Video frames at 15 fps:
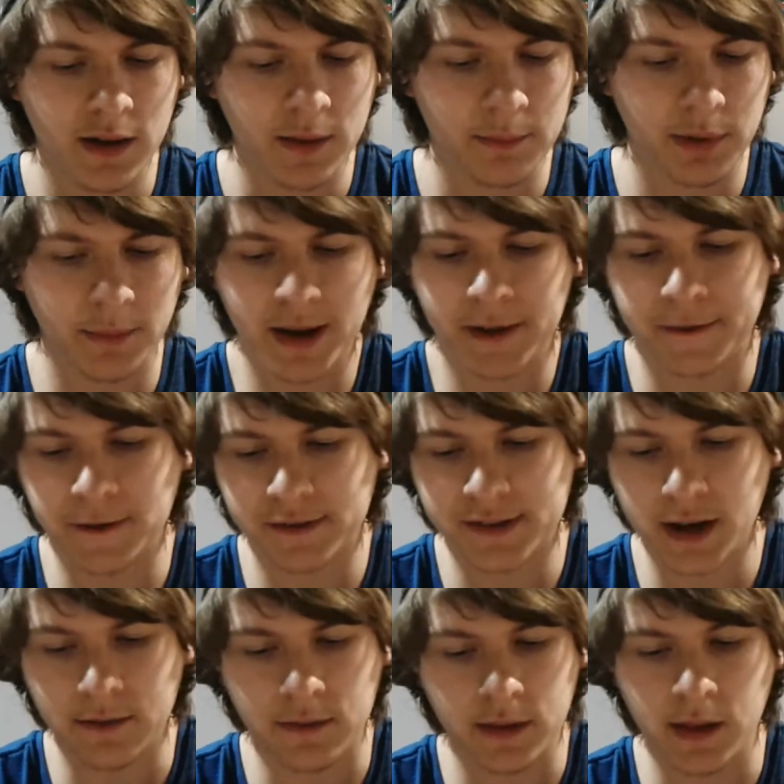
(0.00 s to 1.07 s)
But Matthew
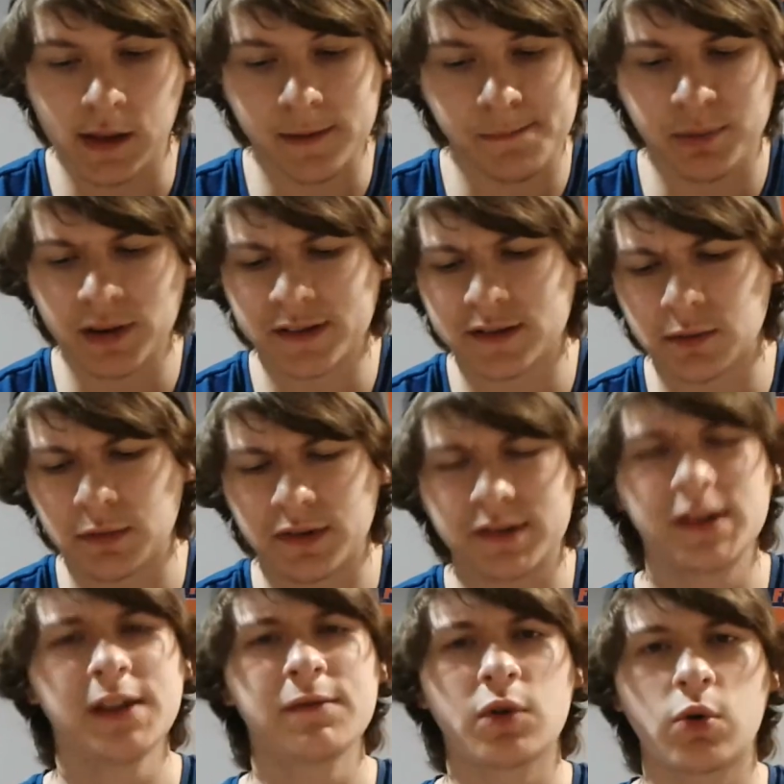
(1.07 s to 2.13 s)
Stafford, and then they placed the
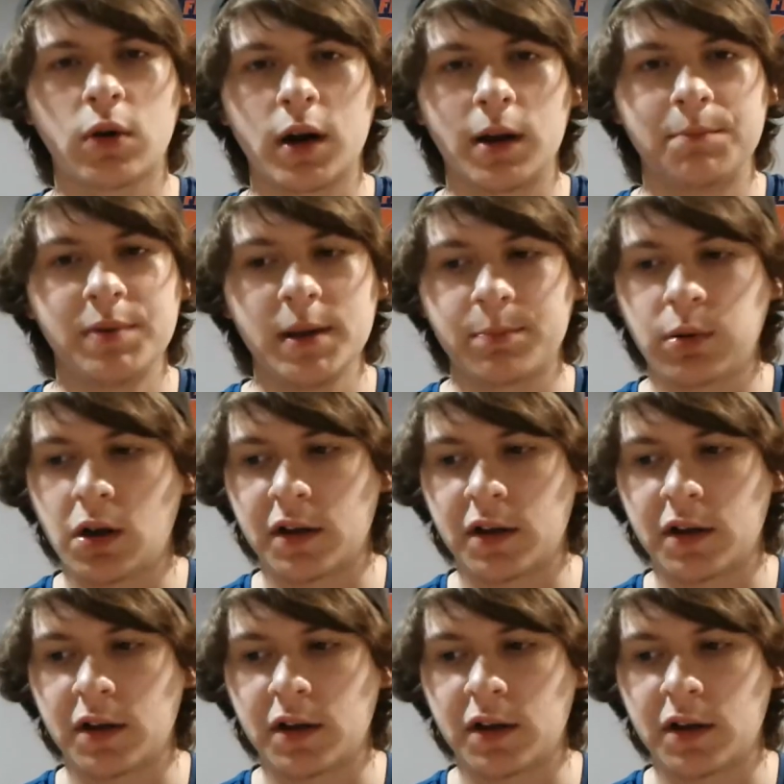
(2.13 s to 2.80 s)
receiving core at a B+.